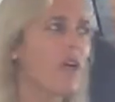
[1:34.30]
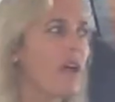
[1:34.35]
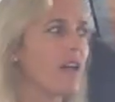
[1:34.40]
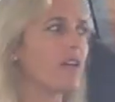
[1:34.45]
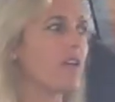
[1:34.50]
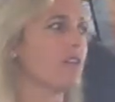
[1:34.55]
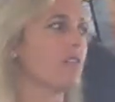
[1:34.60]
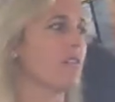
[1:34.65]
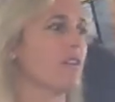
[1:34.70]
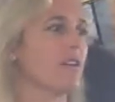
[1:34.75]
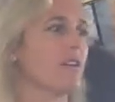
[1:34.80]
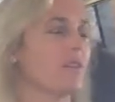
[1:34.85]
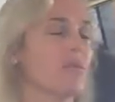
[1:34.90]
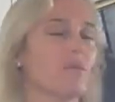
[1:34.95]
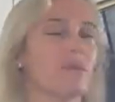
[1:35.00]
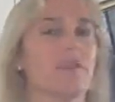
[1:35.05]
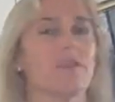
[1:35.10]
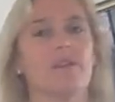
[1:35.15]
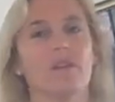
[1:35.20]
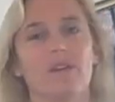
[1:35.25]
Go ahead and drink. Do
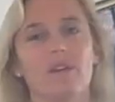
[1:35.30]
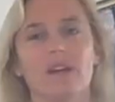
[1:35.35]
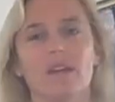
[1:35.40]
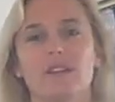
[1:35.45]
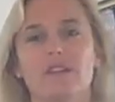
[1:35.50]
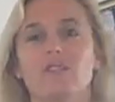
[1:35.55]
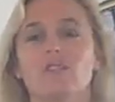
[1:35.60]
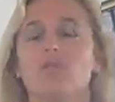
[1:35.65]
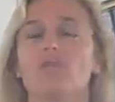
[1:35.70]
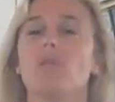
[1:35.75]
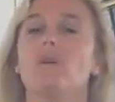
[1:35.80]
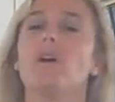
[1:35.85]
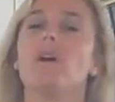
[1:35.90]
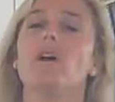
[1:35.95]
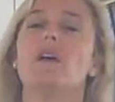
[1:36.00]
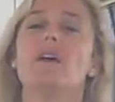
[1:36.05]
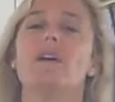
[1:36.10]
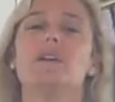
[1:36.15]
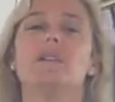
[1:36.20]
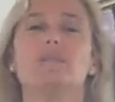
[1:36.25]
whatever you got to do.
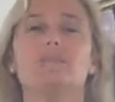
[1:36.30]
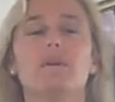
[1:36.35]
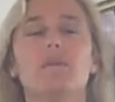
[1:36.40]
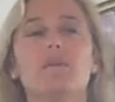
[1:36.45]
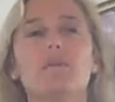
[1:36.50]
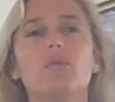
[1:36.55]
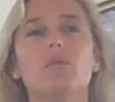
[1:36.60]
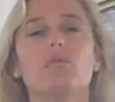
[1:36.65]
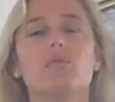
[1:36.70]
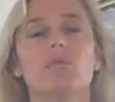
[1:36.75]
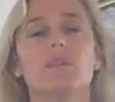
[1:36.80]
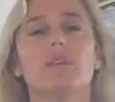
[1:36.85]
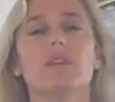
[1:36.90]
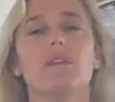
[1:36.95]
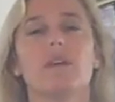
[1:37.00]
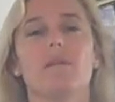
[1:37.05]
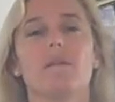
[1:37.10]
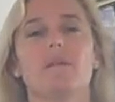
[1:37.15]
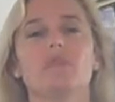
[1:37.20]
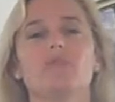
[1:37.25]
Because people who drink
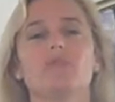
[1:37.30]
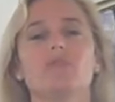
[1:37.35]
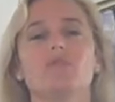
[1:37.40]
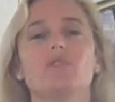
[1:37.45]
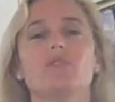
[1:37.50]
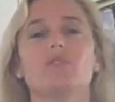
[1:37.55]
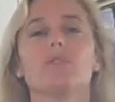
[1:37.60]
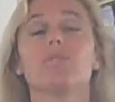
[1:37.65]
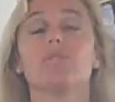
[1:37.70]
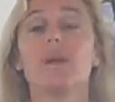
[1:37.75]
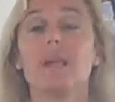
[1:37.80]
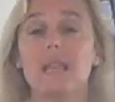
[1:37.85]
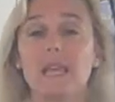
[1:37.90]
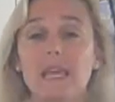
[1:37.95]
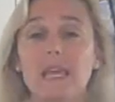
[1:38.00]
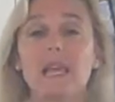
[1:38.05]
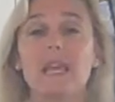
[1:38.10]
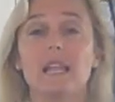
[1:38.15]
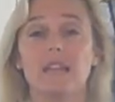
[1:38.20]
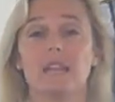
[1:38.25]
that much usually are
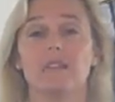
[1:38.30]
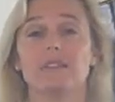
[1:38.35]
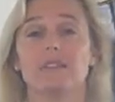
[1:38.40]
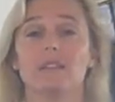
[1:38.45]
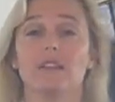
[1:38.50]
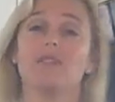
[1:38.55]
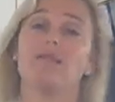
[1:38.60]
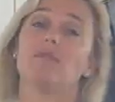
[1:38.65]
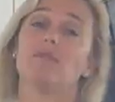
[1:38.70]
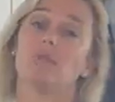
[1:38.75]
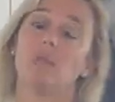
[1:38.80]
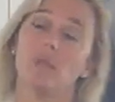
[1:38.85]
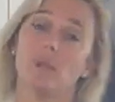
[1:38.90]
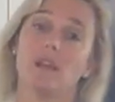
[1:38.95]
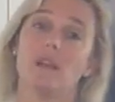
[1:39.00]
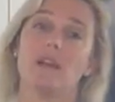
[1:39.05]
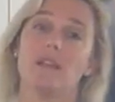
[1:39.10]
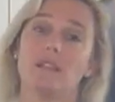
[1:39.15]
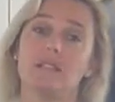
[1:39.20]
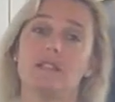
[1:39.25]
medicating their stuff, from what
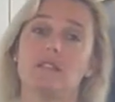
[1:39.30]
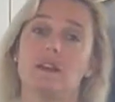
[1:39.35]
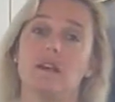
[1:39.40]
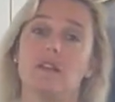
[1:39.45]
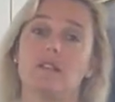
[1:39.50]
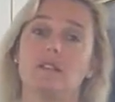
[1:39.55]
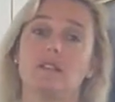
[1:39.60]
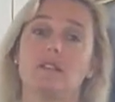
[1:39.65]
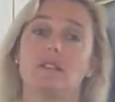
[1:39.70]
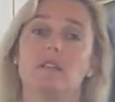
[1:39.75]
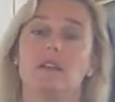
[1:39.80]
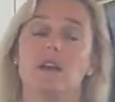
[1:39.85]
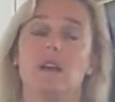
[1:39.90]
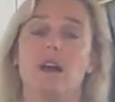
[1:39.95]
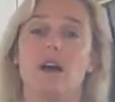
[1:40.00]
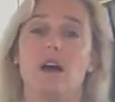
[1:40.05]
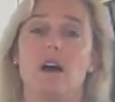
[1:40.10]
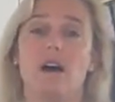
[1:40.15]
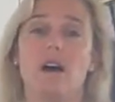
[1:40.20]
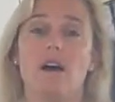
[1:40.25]
I can tell,
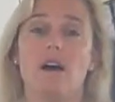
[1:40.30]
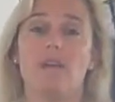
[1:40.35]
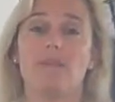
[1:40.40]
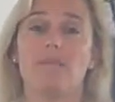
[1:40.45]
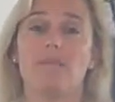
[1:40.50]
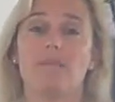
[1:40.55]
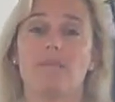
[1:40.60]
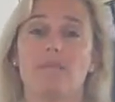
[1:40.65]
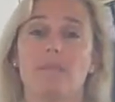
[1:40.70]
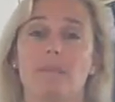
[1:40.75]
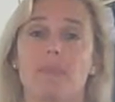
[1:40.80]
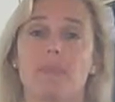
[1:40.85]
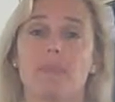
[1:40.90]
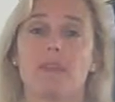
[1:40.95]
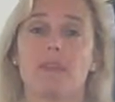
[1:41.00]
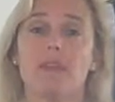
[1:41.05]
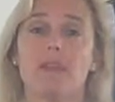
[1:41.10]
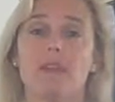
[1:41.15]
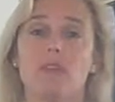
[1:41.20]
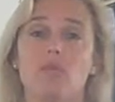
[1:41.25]
um,
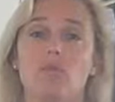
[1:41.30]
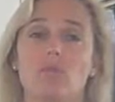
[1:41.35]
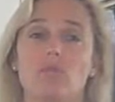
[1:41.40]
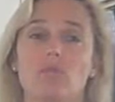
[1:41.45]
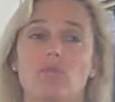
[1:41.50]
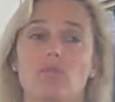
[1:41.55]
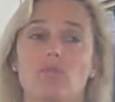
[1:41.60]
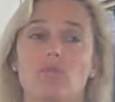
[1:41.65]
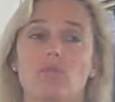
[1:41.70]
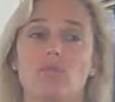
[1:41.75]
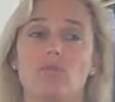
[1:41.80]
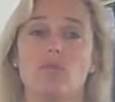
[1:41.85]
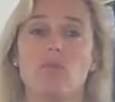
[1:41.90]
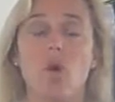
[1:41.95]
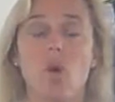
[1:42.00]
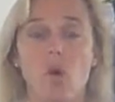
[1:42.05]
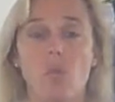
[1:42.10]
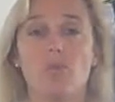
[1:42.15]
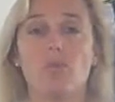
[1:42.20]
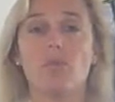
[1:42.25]
in order to
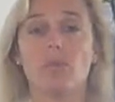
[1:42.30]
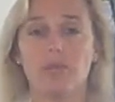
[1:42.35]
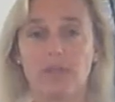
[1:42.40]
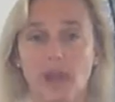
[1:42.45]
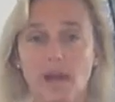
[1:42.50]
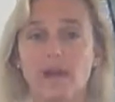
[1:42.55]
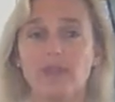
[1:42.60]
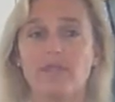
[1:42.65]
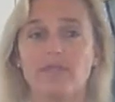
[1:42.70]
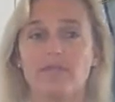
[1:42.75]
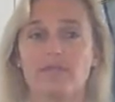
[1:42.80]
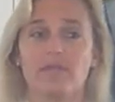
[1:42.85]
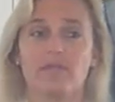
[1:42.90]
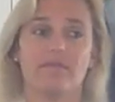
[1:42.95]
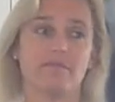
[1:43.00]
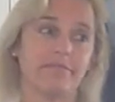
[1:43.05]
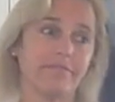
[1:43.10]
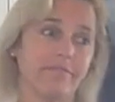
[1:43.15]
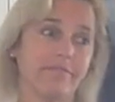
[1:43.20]
cope with life.